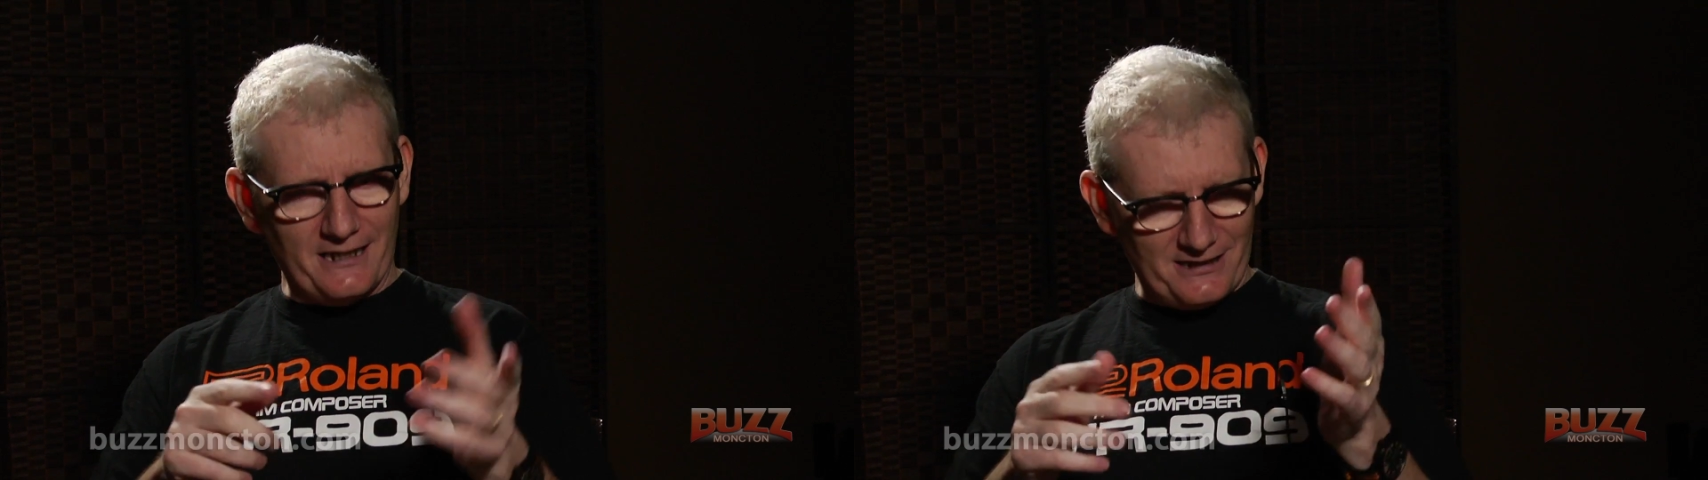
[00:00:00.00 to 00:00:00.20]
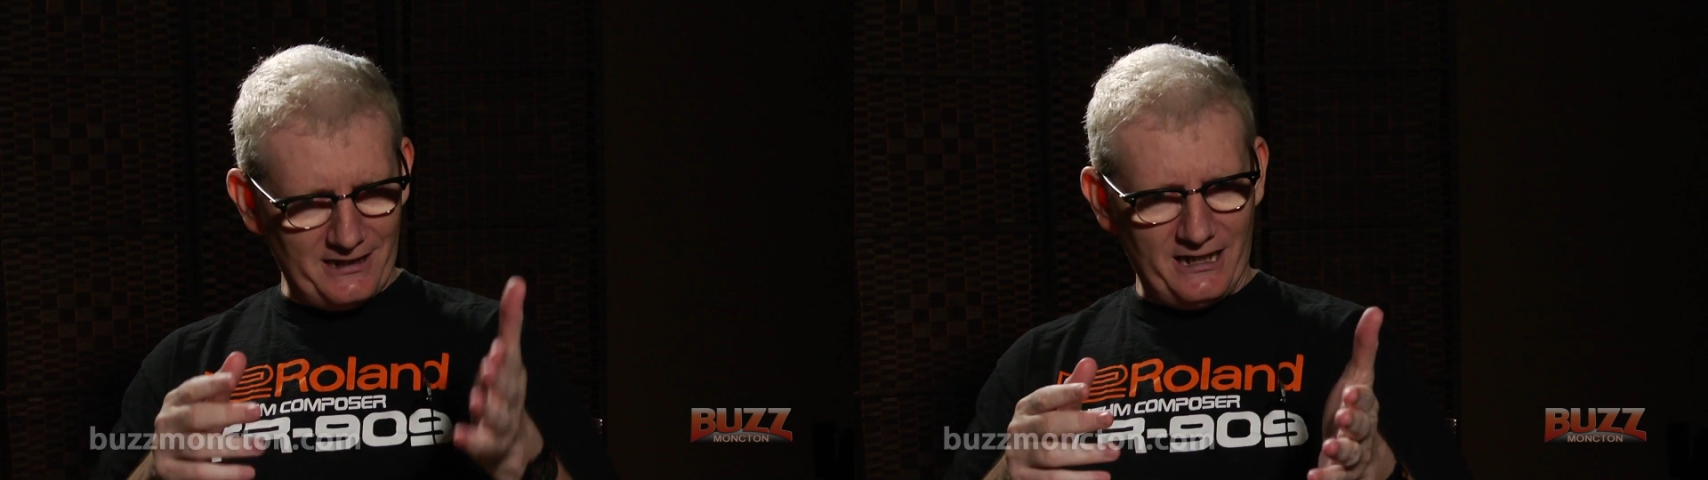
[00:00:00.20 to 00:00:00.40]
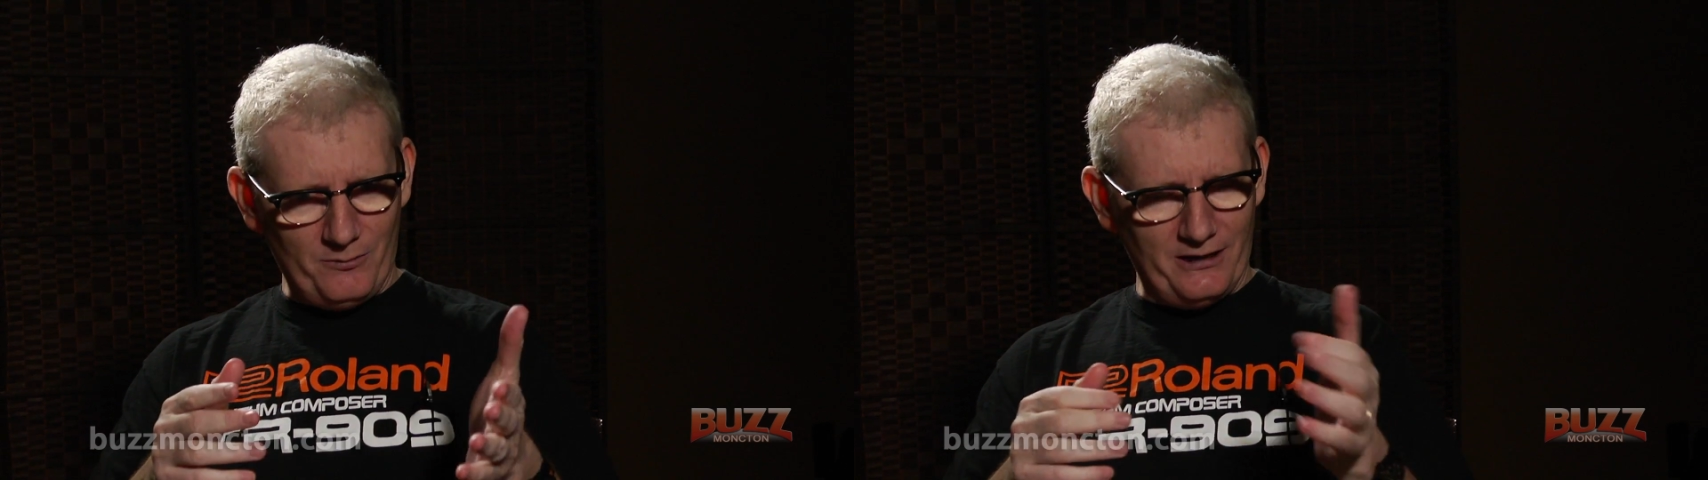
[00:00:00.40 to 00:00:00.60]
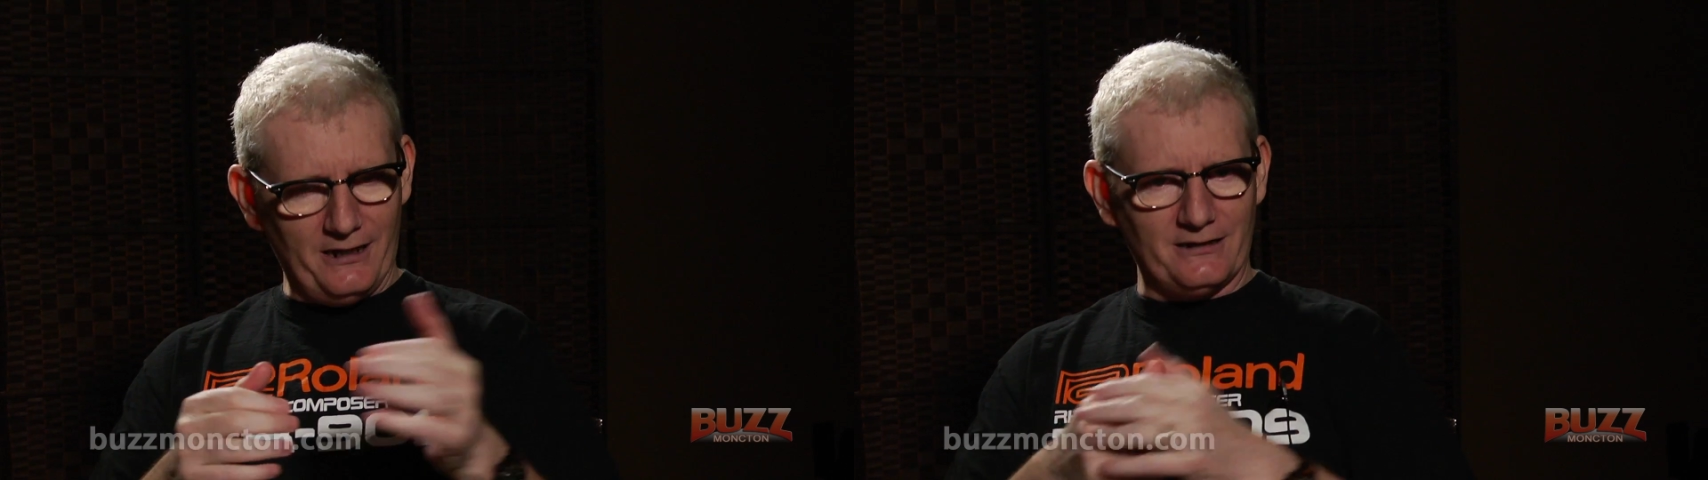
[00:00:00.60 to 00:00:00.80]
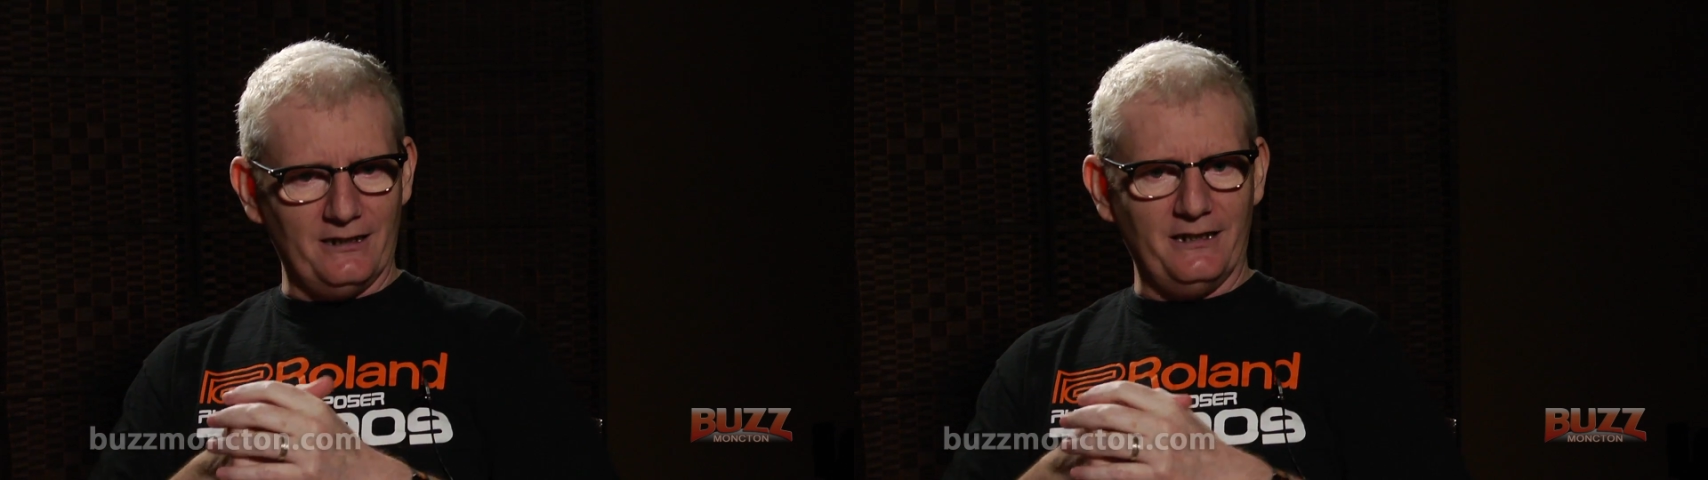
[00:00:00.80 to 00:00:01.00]
That's the label
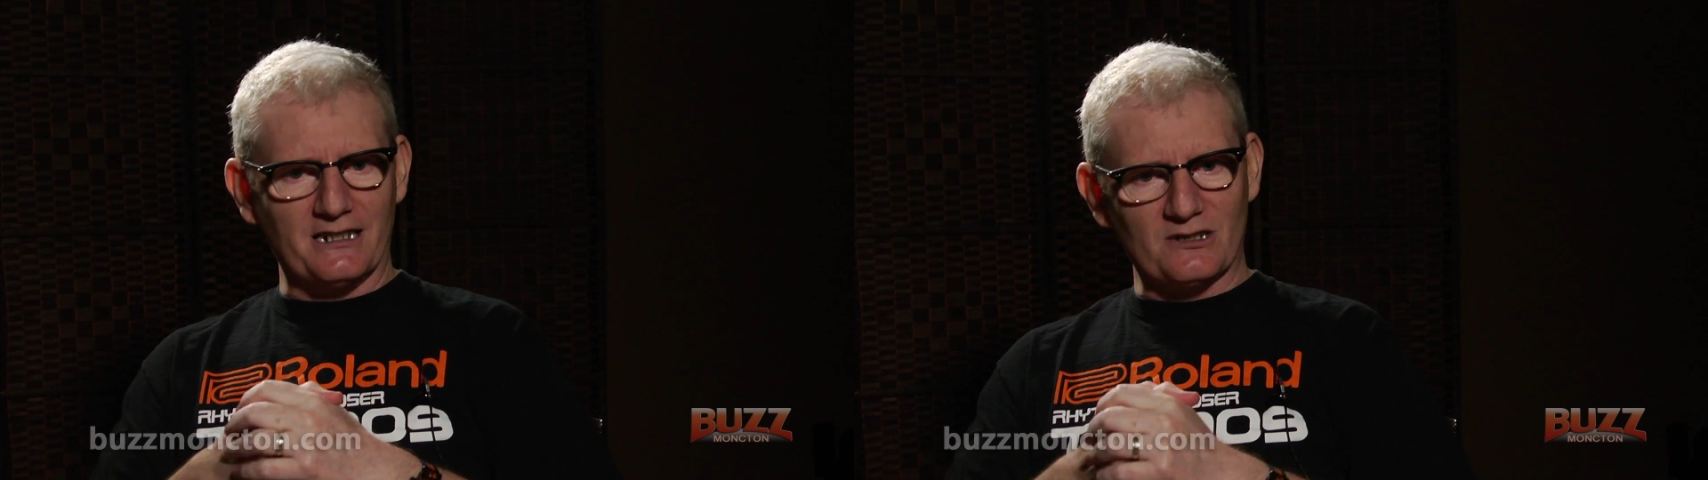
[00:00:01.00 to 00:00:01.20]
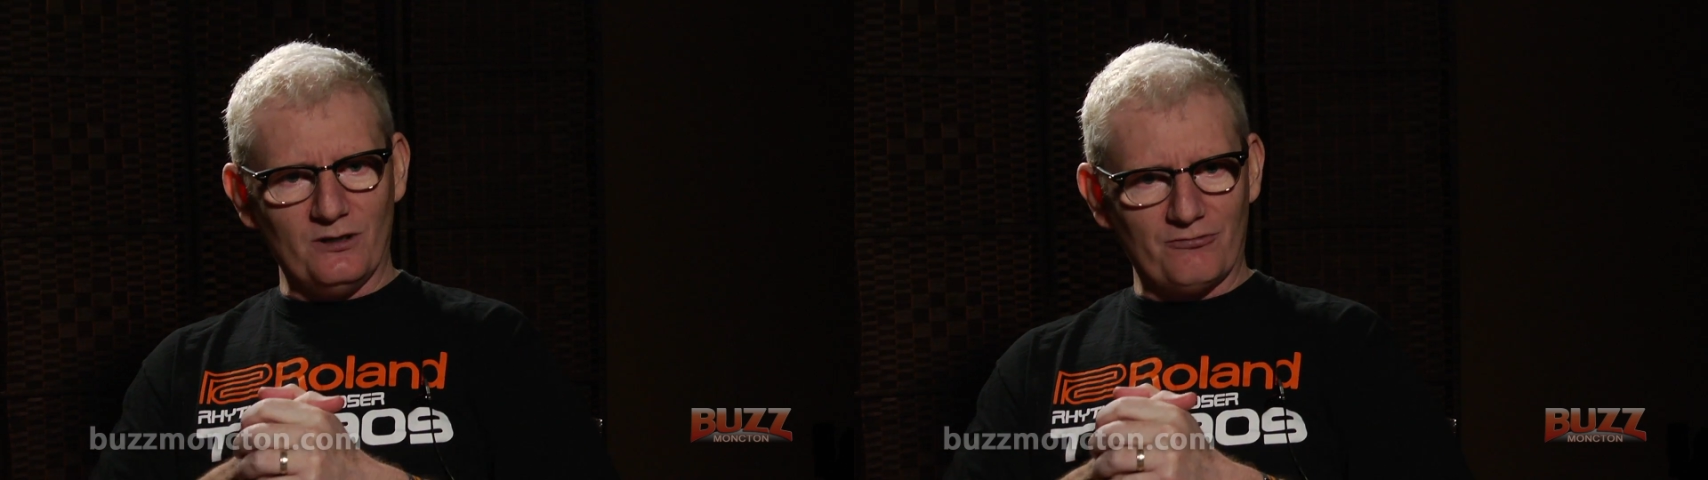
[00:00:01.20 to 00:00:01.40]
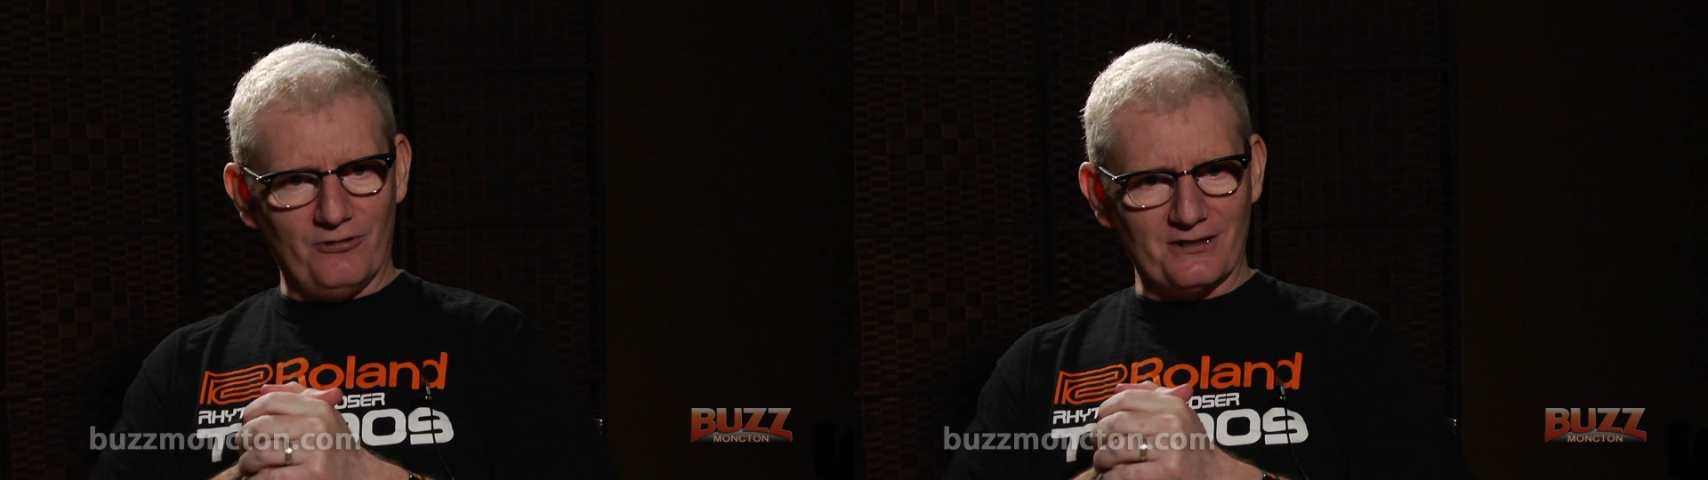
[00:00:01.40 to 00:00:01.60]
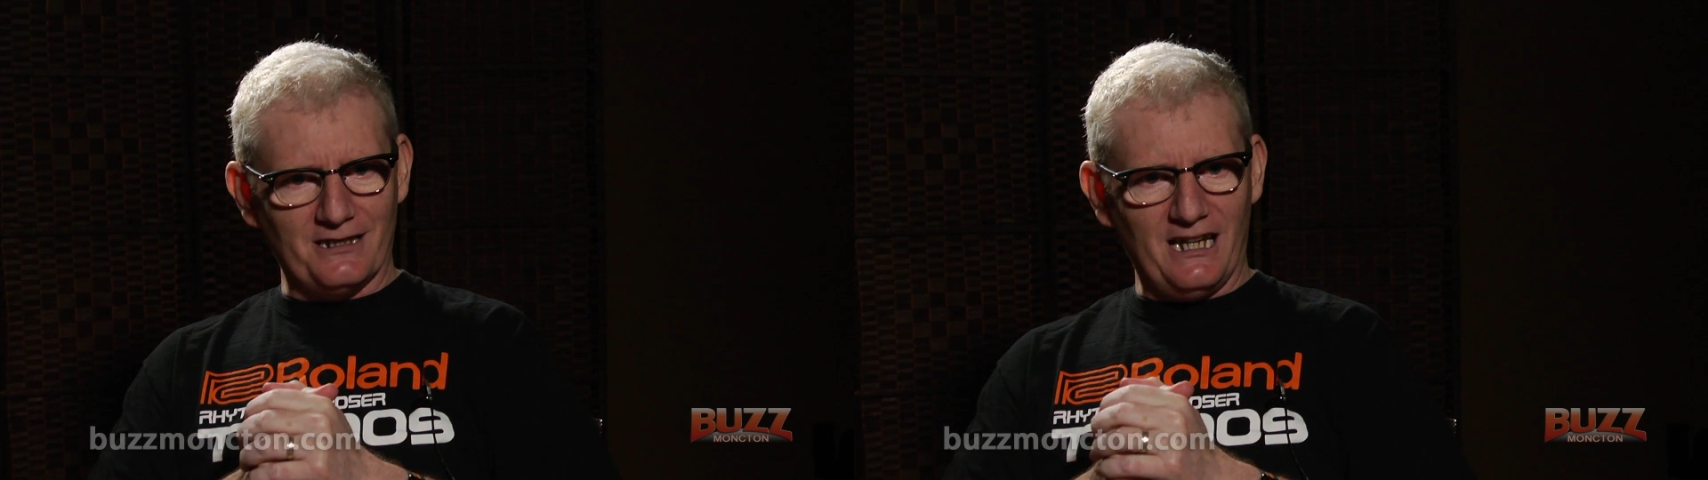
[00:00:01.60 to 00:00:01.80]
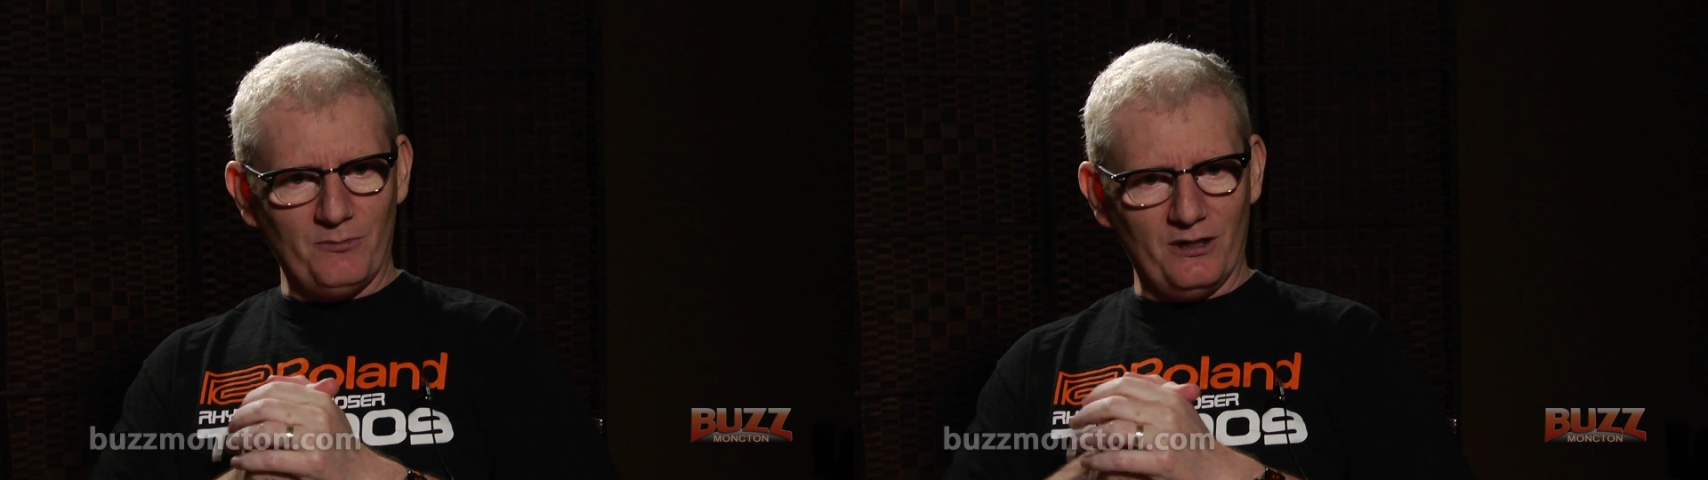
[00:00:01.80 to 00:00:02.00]
that Nick Smith runs, the
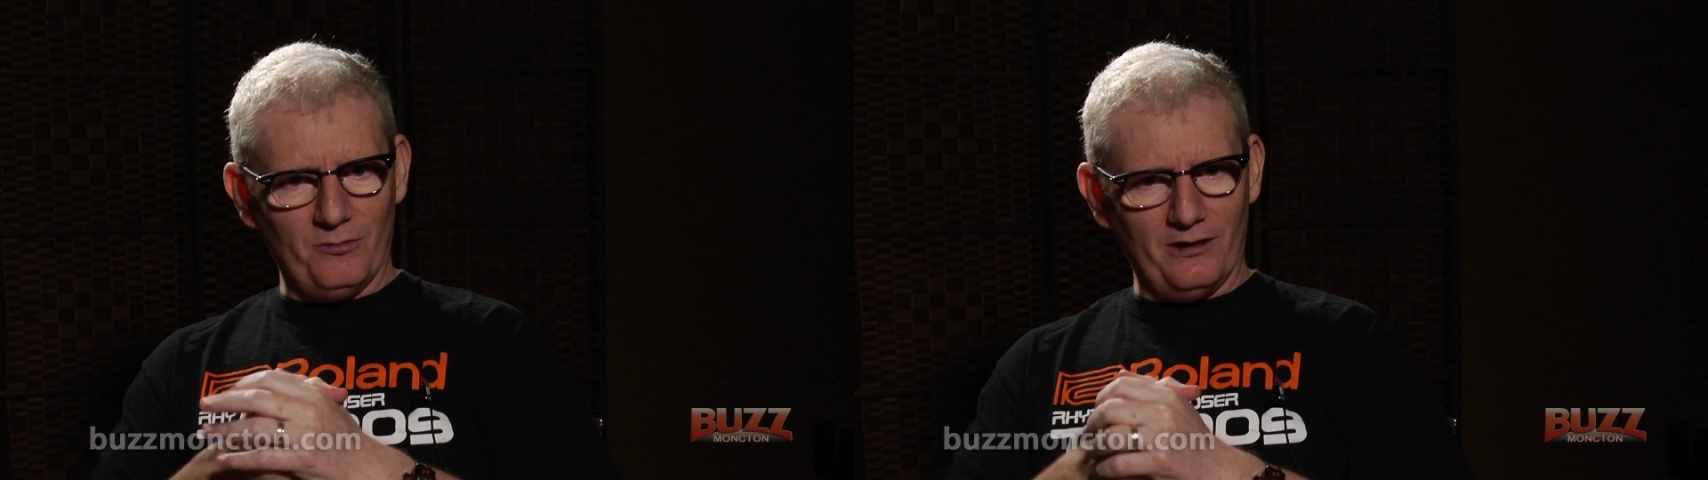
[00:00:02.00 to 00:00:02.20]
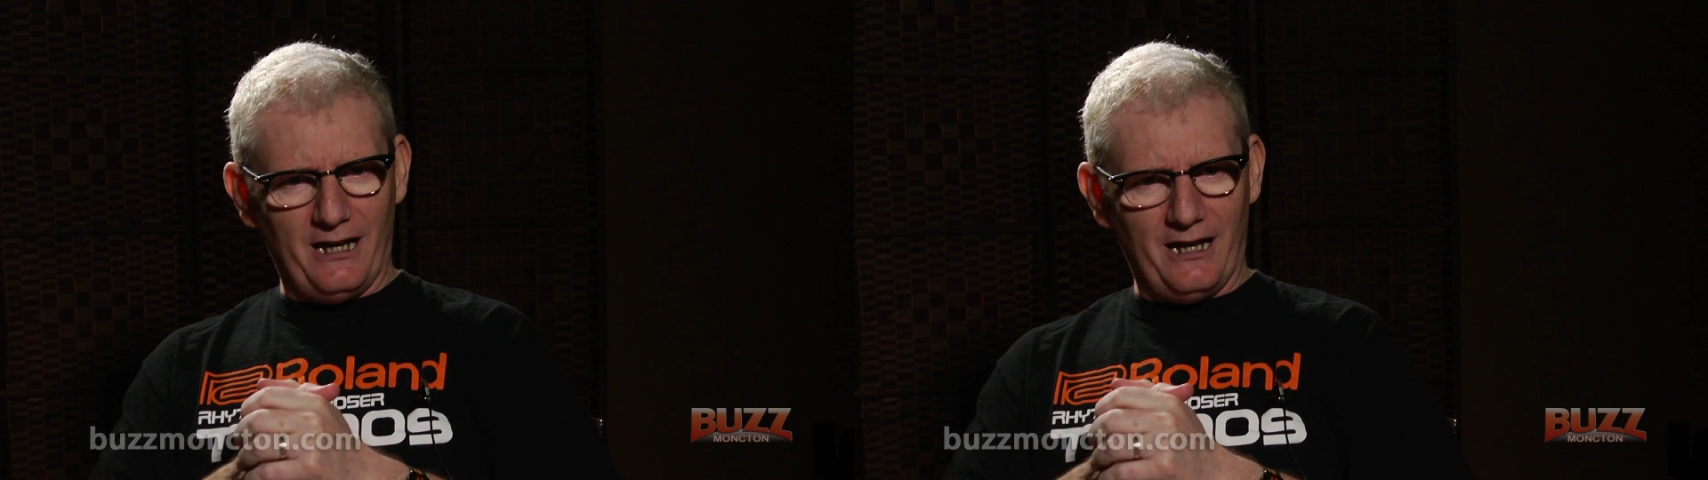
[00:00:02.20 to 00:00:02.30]
tape label.